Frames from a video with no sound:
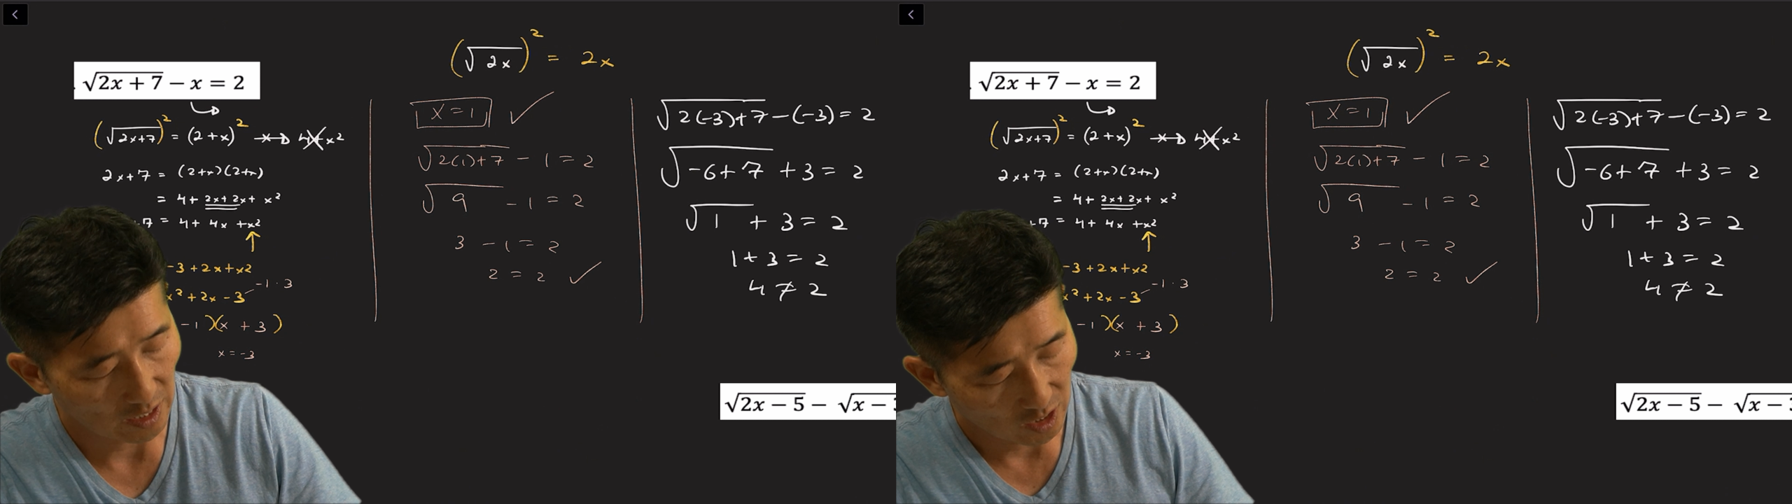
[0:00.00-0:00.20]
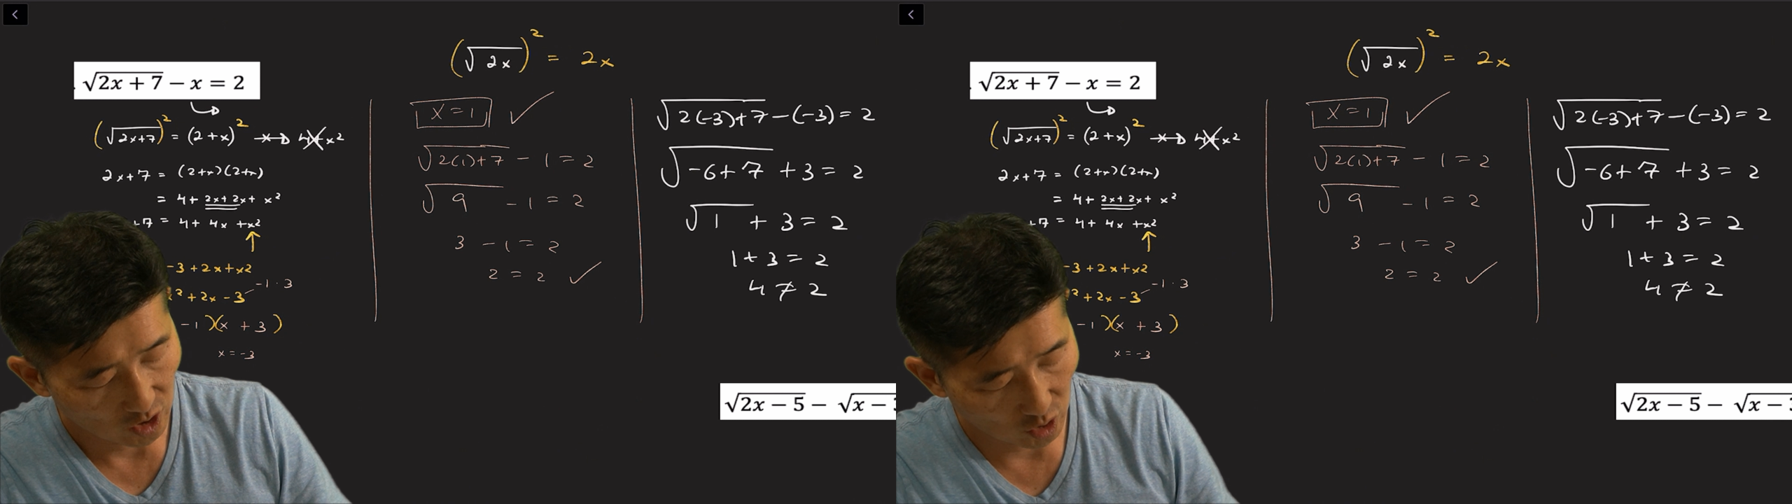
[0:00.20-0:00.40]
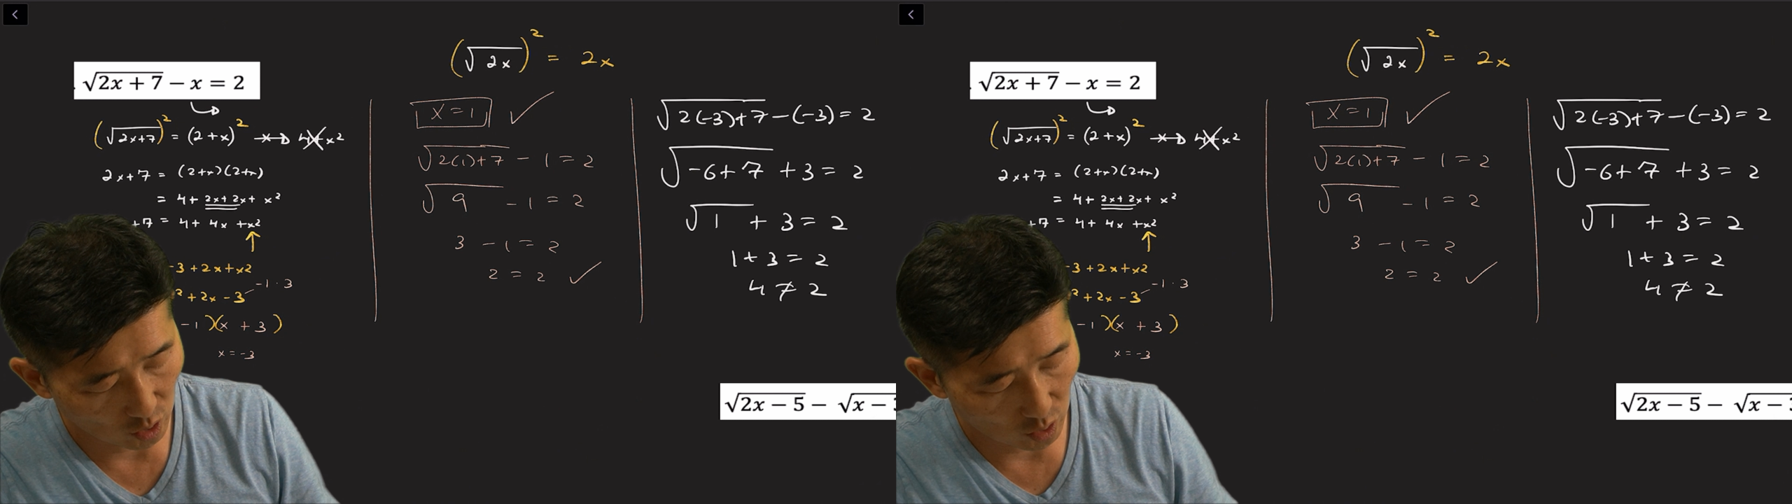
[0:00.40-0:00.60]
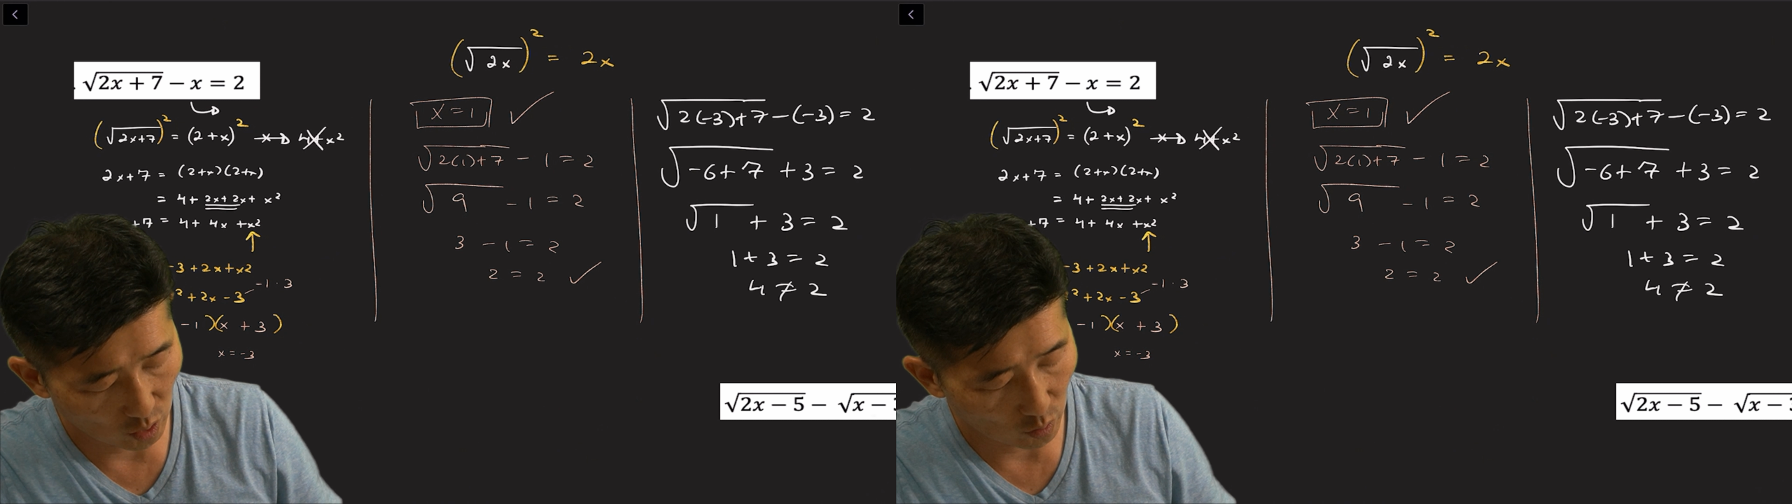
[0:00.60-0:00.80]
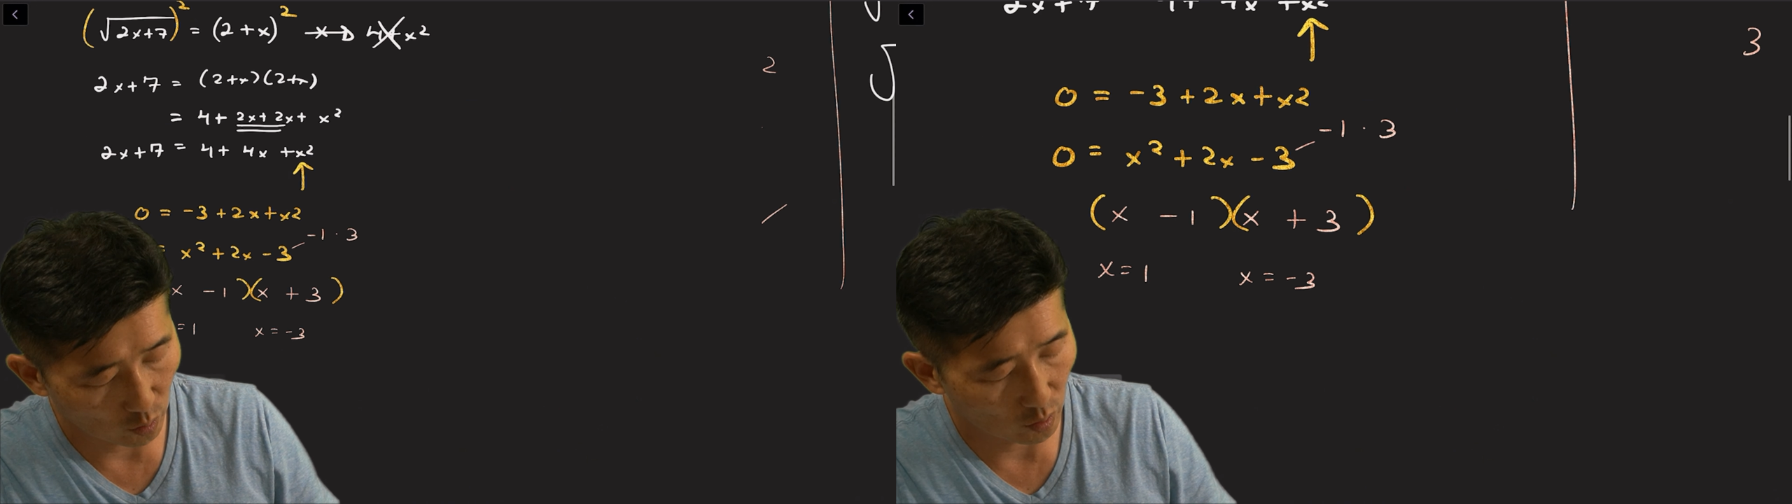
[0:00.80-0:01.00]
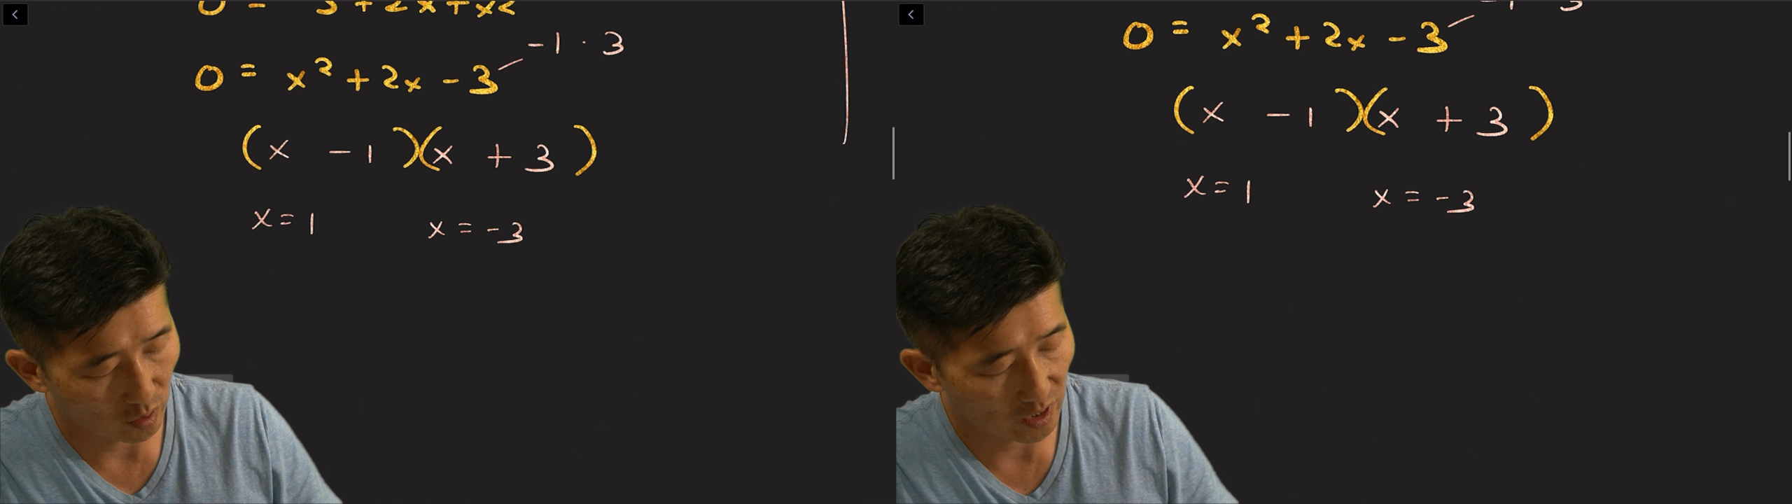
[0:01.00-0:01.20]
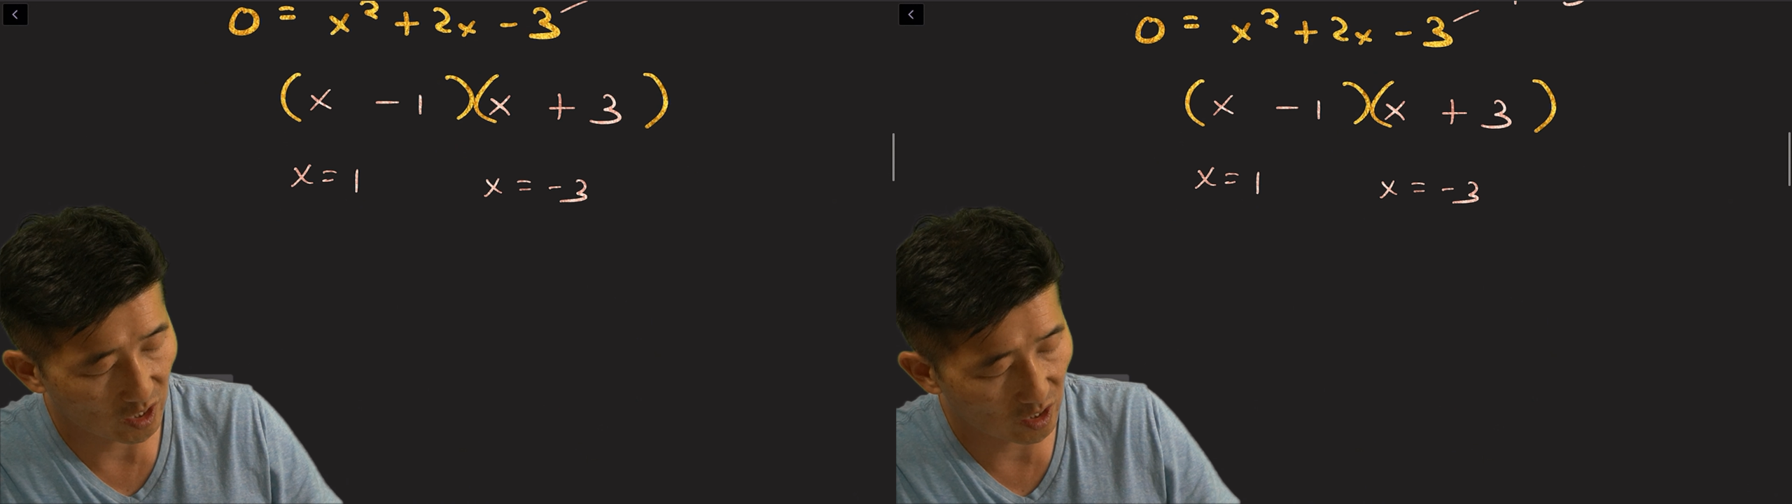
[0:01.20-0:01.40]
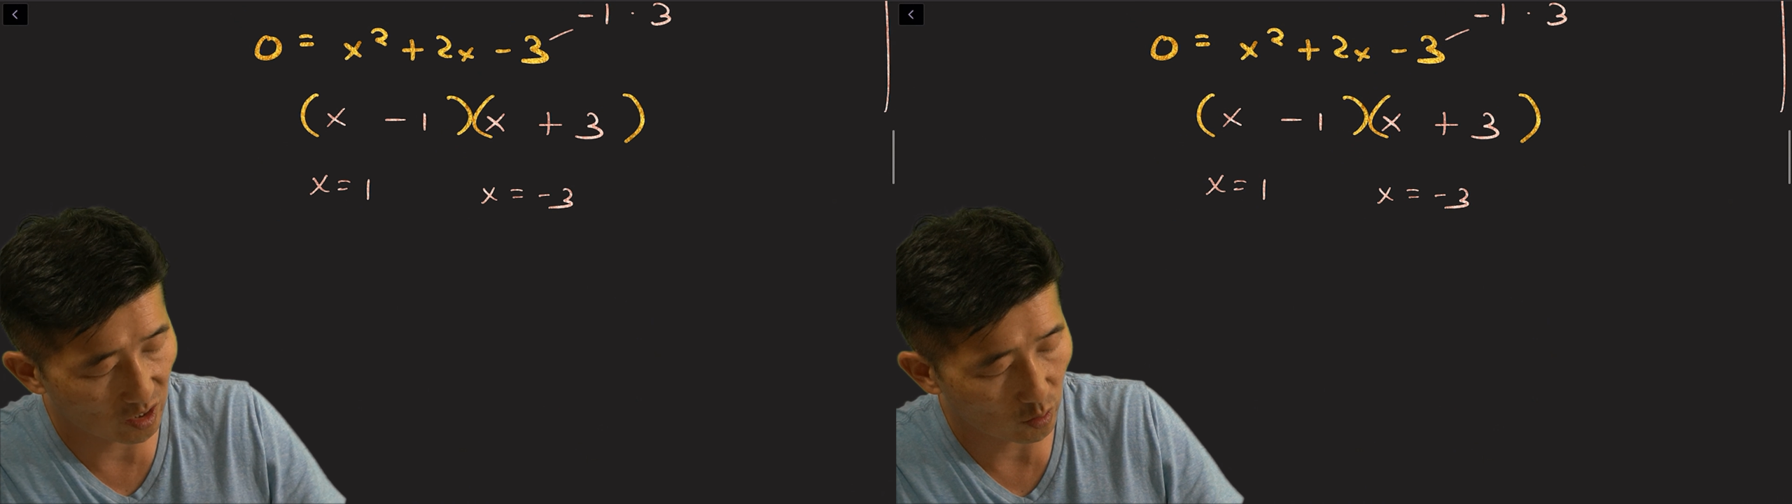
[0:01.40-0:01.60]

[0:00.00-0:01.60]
So here